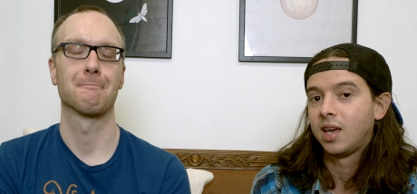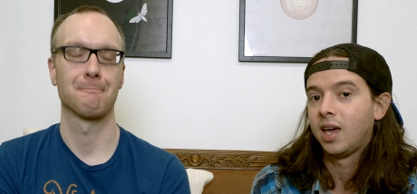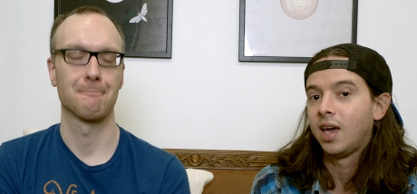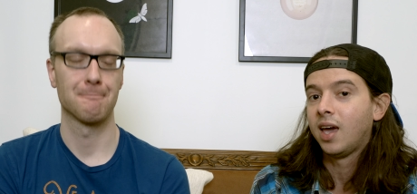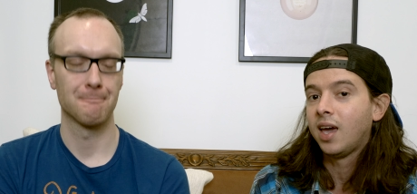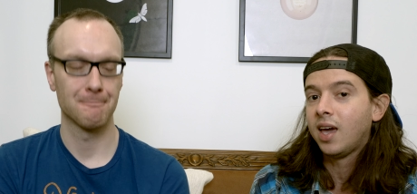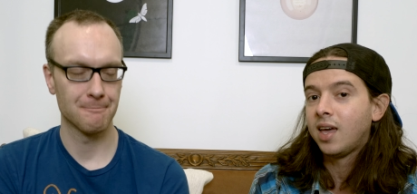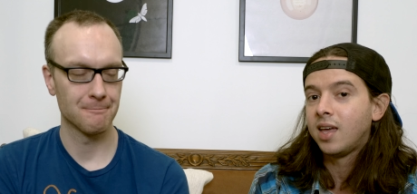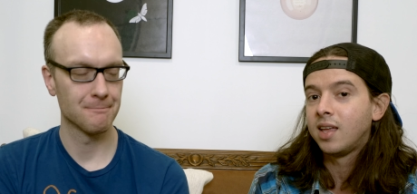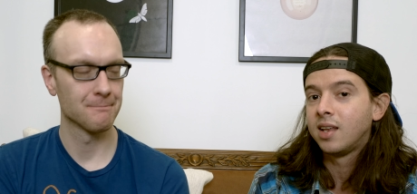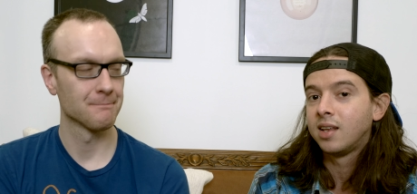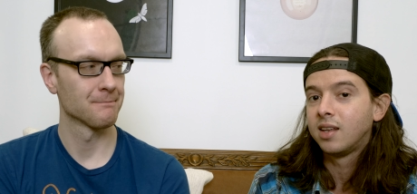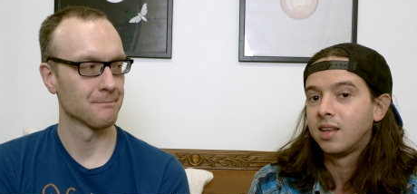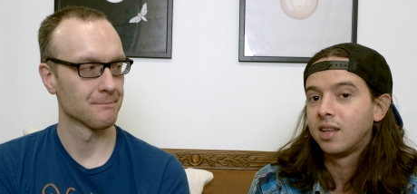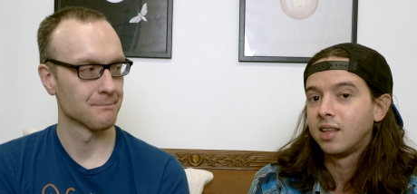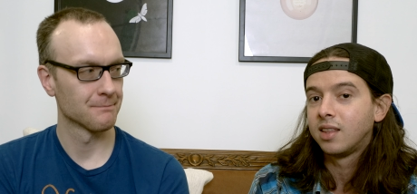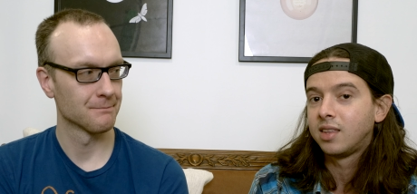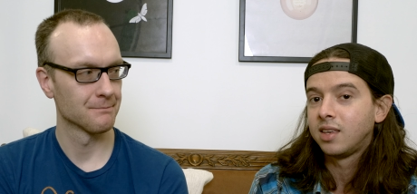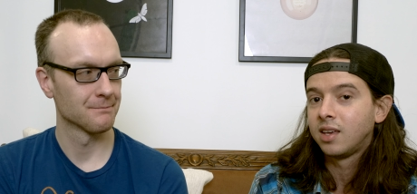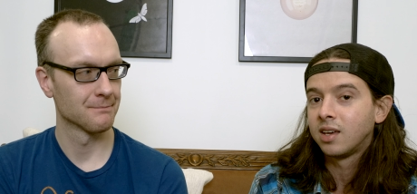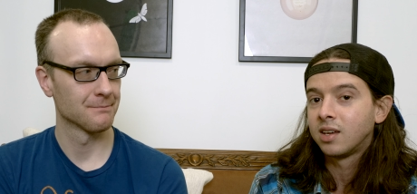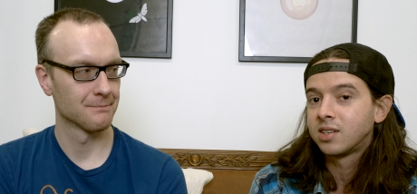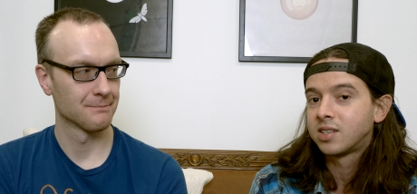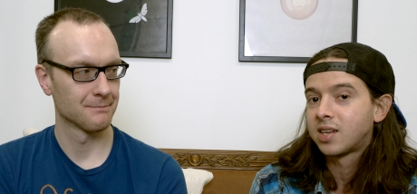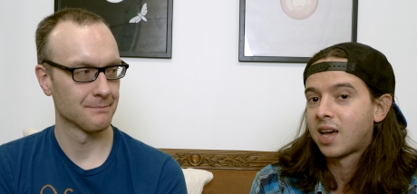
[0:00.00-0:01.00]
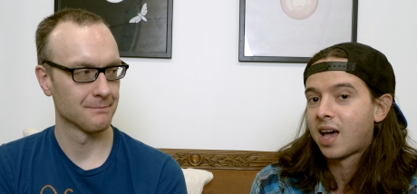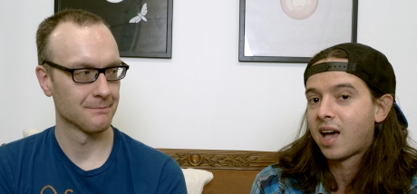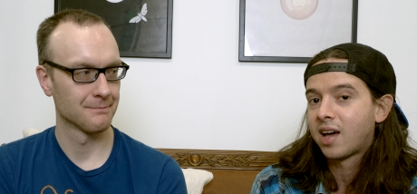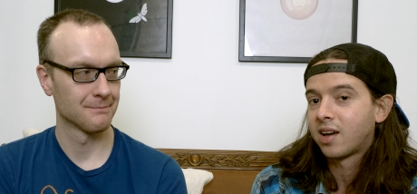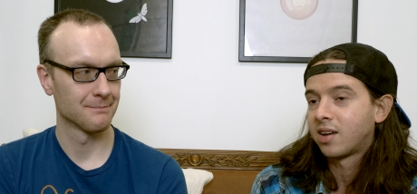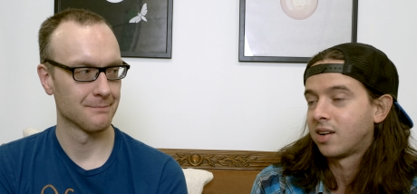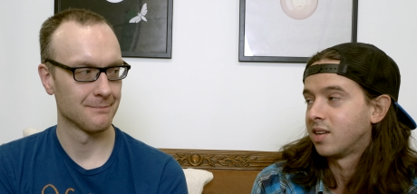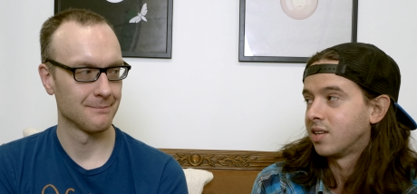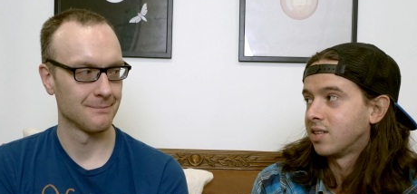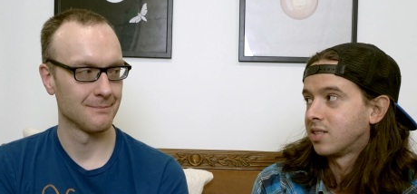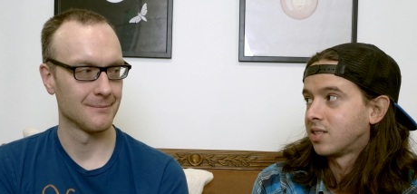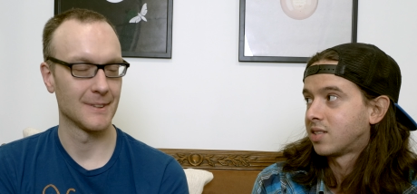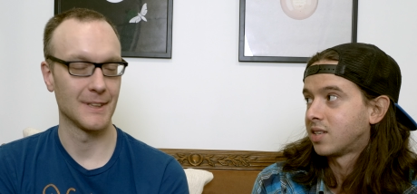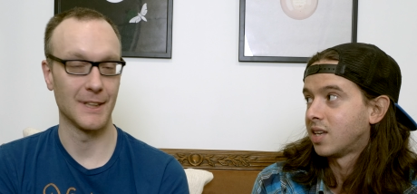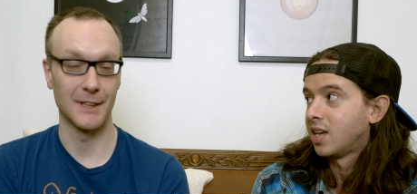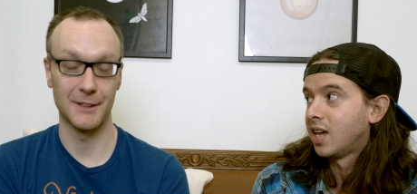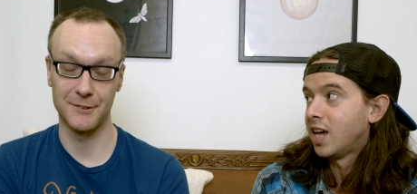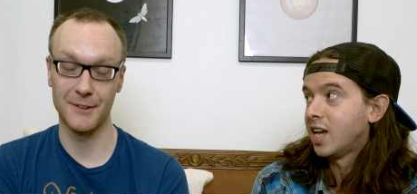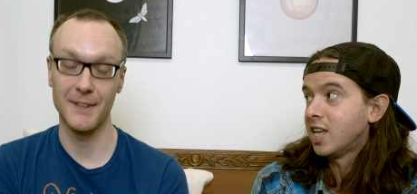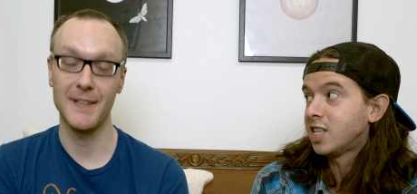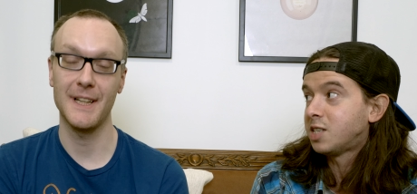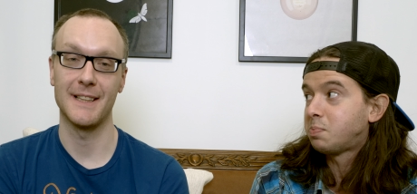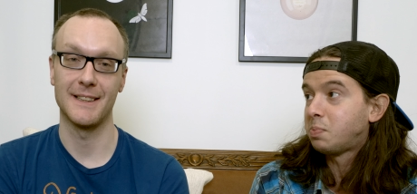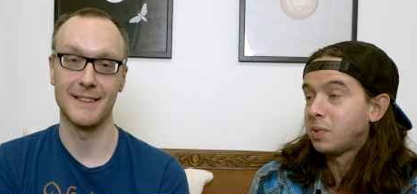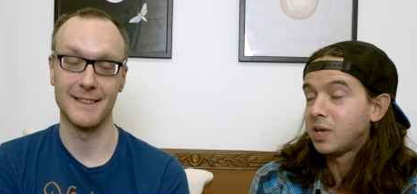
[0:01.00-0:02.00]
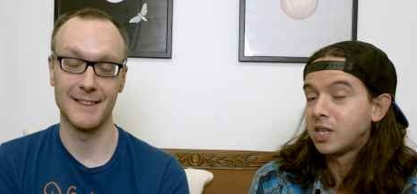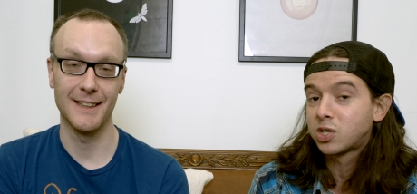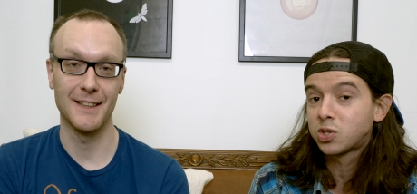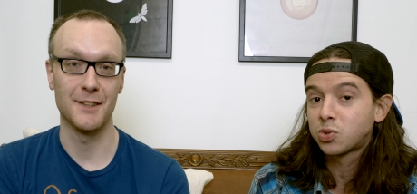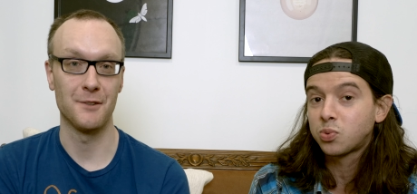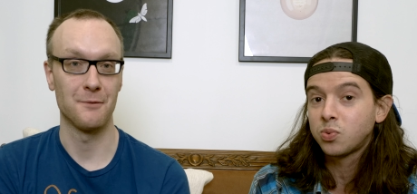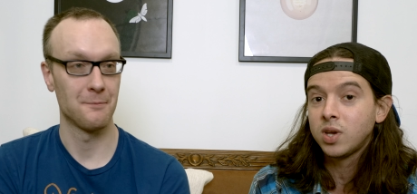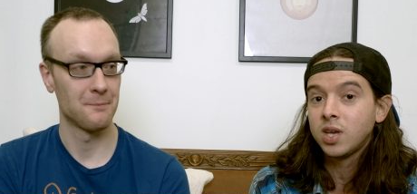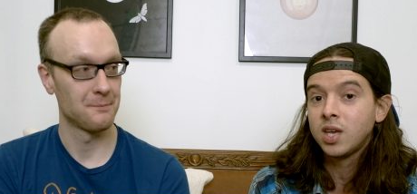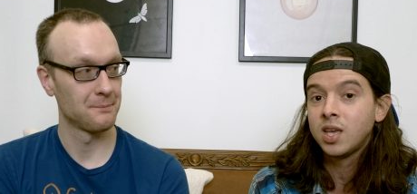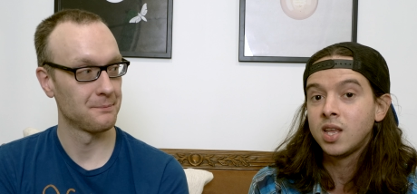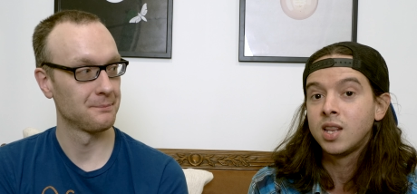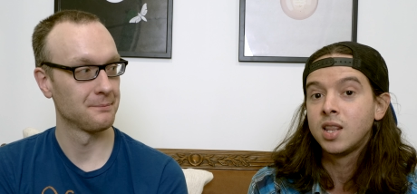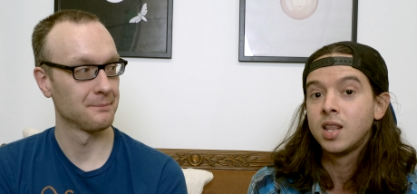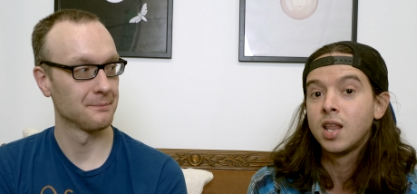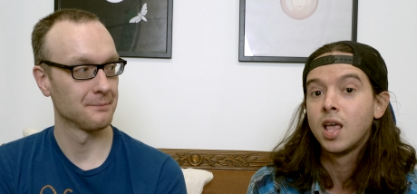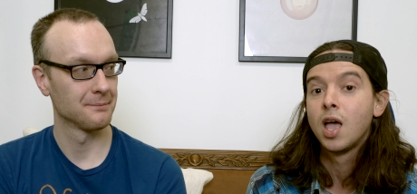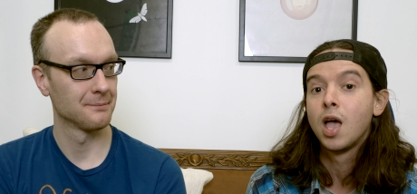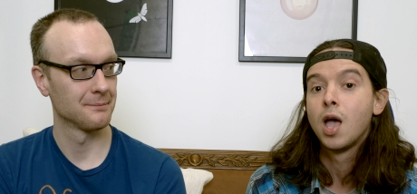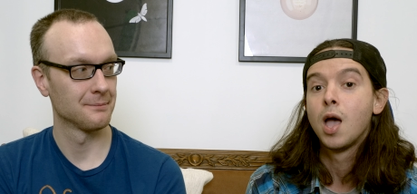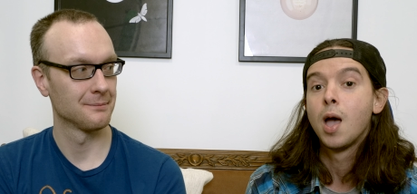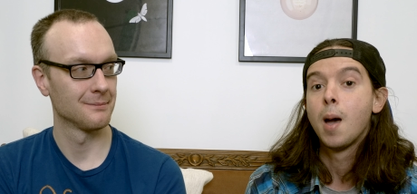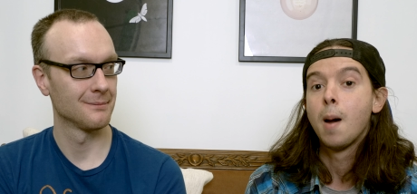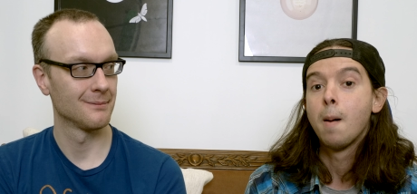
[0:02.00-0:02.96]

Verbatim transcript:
Speaker 1: and the antagonist. That's right, it's between yeah